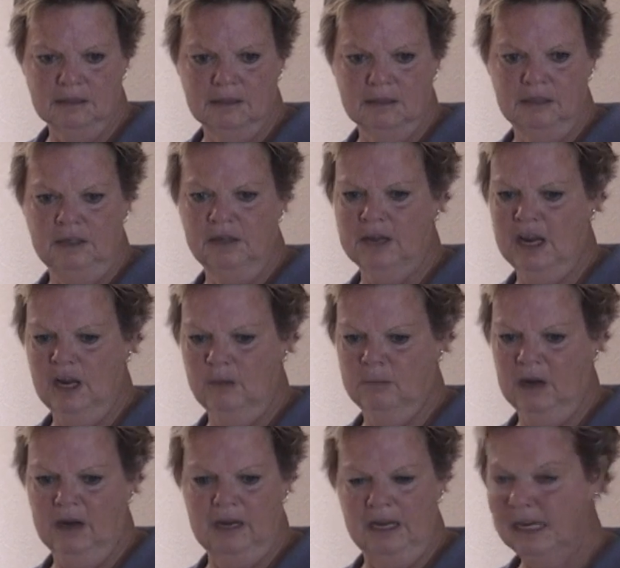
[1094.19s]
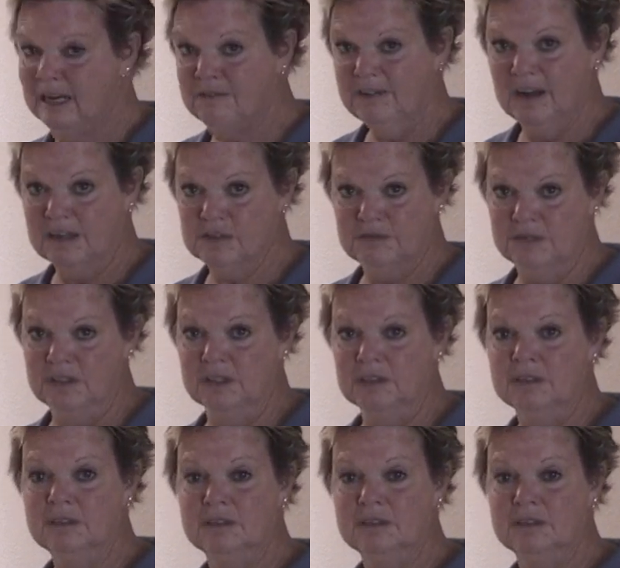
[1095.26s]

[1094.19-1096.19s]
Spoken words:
you can't buy any fast food.